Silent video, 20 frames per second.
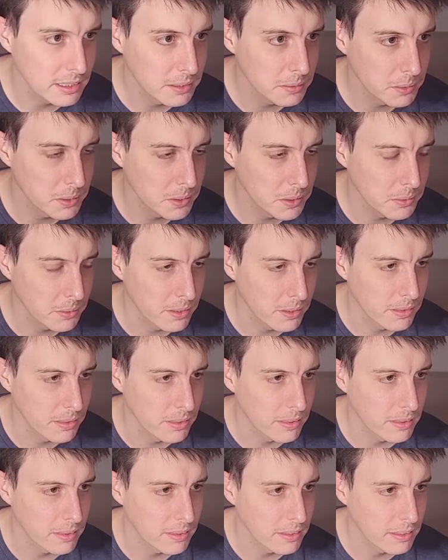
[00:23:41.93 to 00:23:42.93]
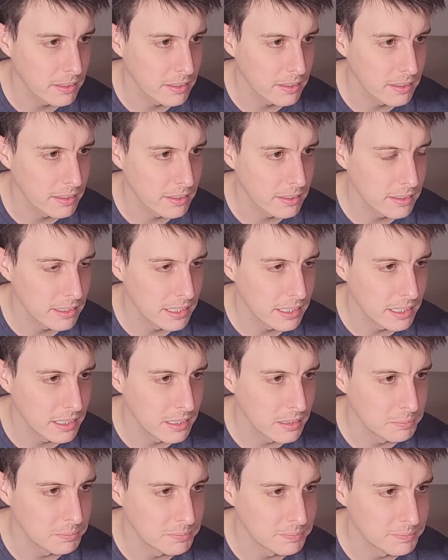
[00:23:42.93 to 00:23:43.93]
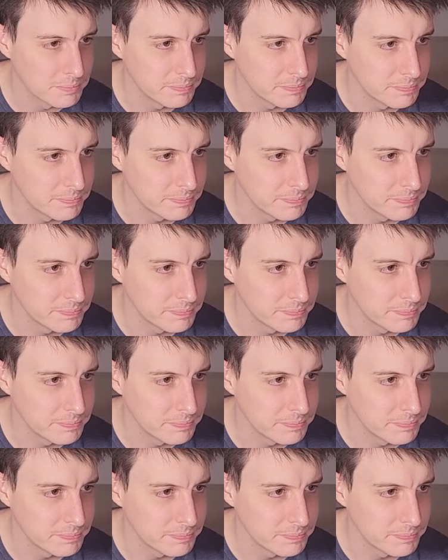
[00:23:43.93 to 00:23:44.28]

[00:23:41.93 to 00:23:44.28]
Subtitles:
I work with um,